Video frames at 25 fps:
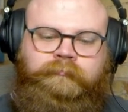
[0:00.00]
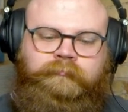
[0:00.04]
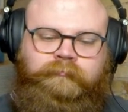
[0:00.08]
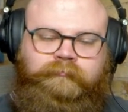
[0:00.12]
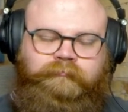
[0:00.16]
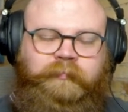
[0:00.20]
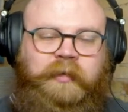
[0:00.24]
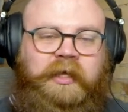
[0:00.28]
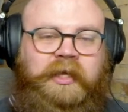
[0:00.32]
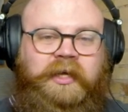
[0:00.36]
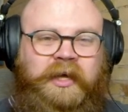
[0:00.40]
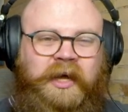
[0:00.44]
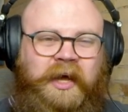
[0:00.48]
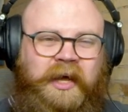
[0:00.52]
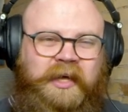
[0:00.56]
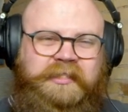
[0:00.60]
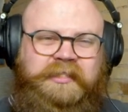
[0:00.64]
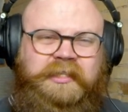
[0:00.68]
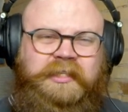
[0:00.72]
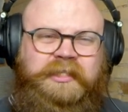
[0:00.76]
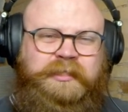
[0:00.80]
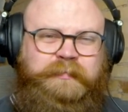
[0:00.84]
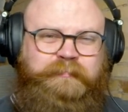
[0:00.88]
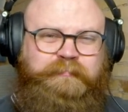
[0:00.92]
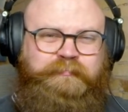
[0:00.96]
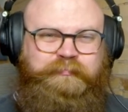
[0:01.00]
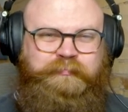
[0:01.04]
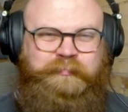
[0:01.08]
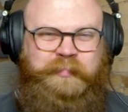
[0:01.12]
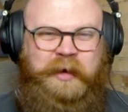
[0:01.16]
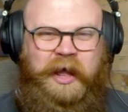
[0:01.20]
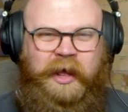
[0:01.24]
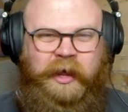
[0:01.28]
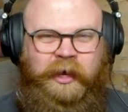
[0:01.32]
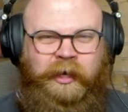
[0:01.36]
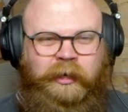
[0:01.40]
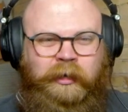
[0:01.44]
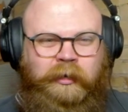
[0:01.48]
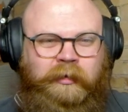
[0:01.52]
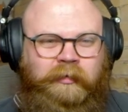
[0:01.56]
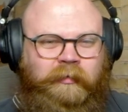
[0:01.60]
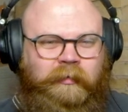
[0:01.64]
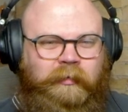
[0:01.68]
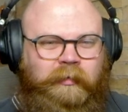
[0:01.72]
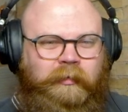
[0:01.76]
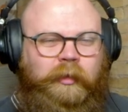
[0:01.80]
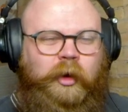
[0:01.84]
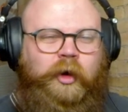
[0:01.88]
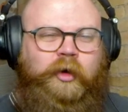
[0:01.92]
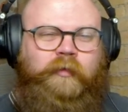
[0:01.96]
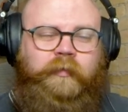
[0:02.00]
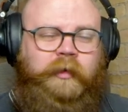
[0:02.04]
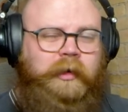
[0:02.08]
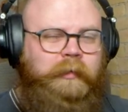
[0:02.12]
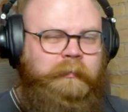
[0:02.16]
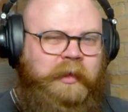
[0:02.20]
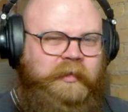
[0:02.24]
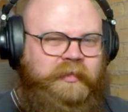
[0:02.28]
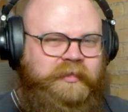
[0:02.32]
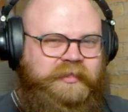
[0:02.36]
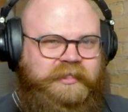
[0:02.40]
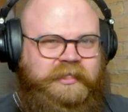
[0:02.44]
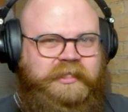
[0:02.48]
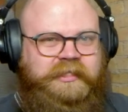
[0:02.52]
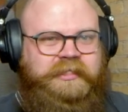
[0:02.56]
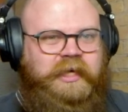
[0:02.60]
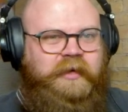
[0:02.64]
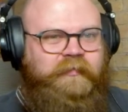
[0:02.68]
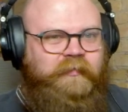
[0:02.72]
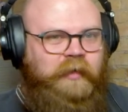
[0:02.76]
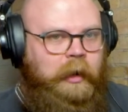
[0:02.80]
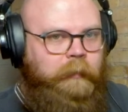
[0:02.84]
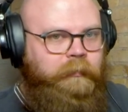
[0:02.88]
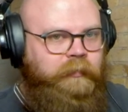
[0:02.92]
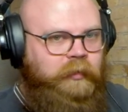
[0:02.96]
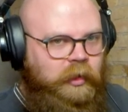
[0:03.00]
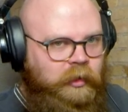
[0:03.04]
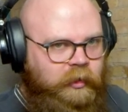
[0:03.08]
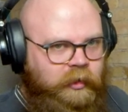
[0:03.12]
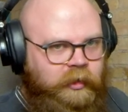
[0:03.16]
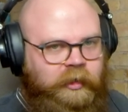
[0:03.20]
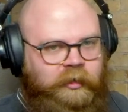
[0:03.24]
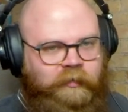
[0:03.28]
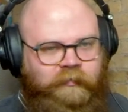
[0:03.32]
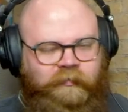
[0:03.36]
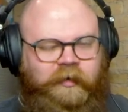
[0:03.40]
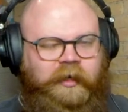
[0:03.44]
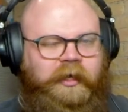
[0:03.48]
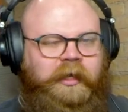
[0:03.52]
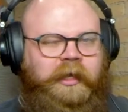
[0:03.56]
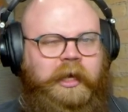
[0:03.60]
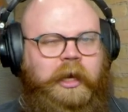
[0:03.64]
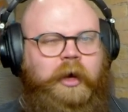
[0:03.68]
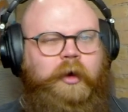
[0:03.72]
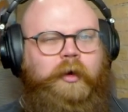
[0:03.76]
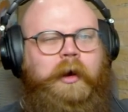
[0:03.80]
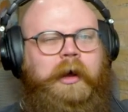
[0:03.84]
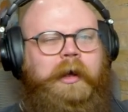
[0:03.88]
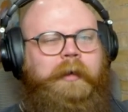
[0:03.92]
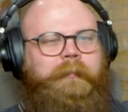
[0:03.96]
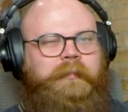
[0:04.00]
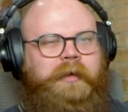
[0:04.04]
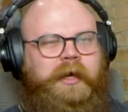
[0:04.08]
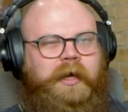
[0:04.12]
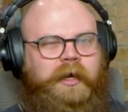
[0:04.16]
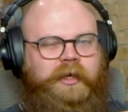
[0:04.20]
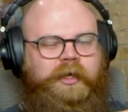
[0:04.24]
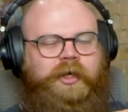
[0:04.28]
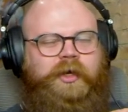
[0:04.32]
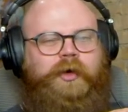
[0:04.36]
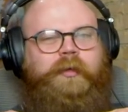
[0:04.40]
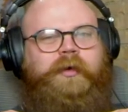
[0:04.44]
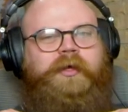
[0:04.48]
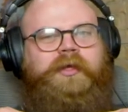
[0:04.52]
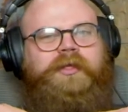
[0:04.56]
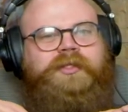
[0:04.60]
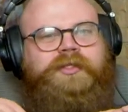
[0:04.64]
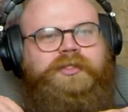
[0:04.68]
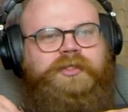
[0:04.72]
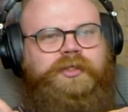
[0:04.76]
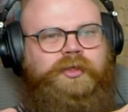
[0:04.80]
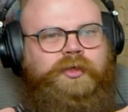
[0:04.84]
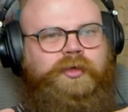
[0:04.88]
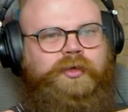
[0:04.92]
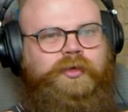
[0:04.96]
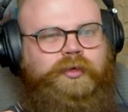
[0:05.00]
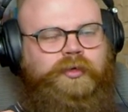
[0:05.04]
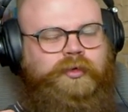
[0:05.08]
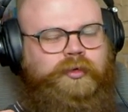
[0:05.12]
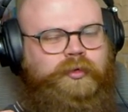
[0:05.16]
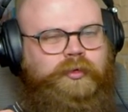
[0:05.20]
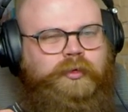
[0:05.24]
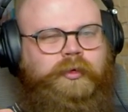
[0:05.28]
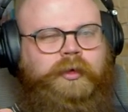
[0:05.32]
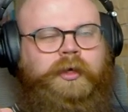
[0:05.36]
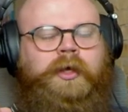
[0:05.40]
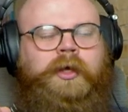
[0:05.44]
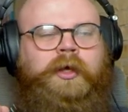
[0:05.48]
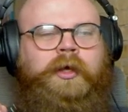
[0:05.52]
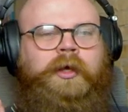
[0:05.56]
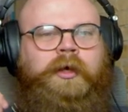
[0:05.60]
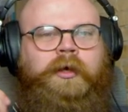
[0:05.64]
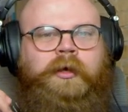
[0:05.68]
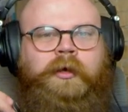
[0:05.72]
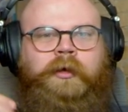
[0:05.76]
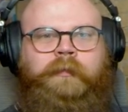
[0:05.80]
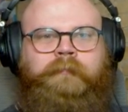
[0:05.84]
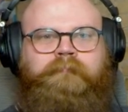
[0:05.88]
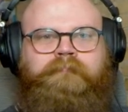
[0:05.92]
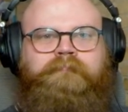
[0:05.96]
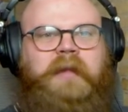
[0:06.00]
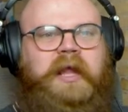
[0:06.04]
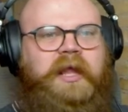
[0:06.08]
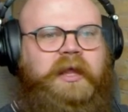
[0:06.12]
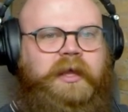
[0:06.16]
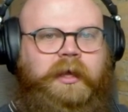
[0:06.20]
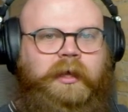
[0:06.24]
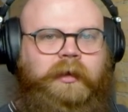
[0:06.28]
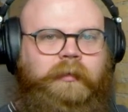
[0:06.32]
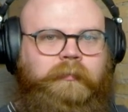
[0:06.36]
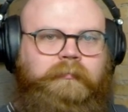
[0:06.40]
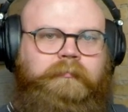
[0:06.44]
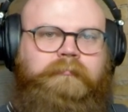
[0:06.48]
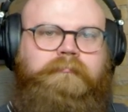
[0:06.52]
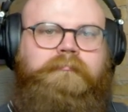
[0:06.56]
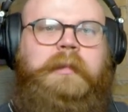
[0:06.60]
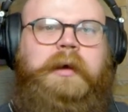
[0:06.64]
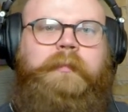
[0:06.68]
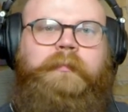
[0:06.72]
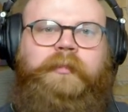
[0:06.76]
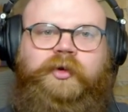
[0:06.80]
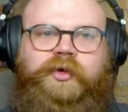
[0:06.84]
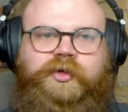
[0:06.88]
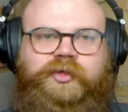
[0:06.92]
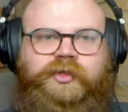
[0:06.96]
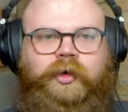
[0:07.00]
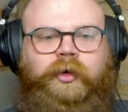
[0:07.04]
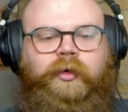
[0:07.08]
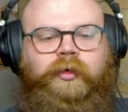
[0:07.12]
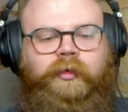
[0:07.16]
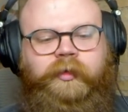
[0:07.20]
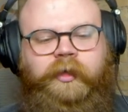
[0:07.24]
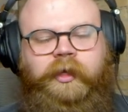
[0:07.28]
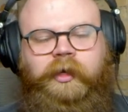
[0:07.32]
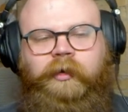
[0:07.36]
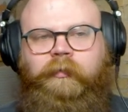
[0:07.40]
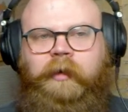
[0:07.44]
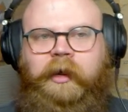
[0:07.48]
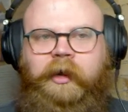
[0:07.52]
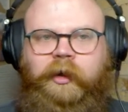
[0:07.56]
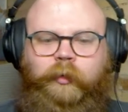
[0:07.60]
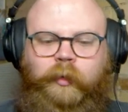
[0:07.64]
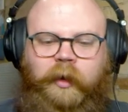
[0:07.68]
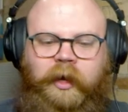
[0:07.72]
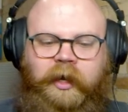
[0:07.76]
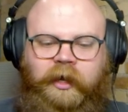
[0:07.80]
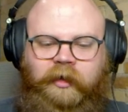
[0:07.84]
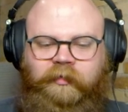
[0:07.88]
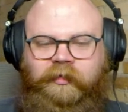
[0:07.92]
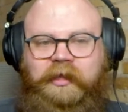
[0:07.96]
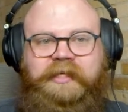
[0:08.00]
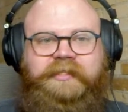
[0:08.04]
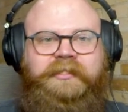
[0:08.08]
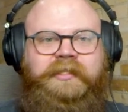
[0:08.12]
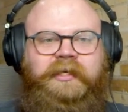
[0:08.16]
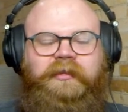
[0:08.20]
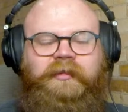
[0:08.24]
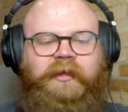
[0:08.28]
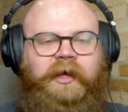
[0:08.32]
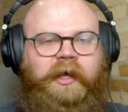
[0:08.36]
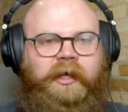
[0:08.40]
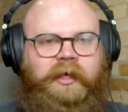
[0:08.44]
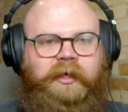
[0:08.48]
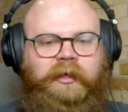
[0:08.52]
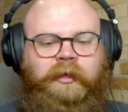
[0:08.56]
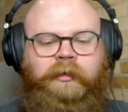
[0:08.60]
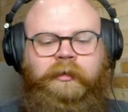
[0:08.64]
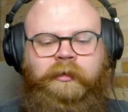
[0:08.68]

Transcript: because it's been over a month since I've uploaded a video, I'm not going to make it members only right away unless it like